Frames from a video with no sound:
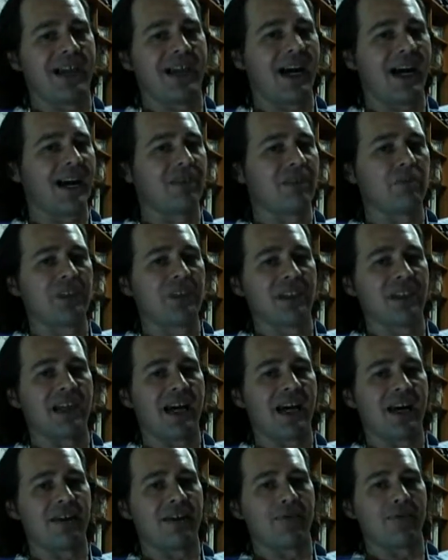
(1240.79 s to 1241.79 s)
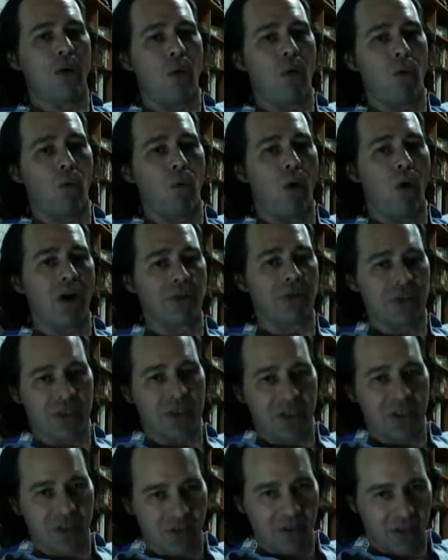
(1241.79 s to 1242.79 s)
I will have
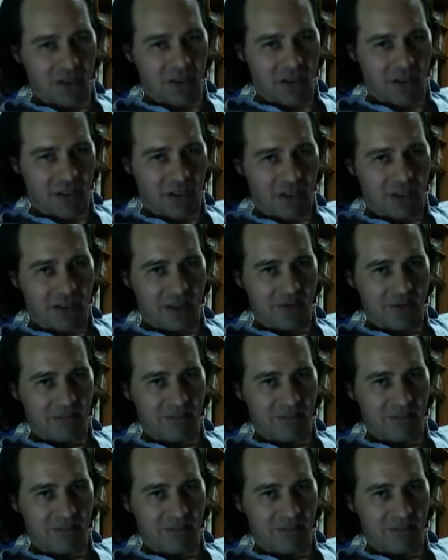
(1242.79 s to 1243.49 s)
washed the car.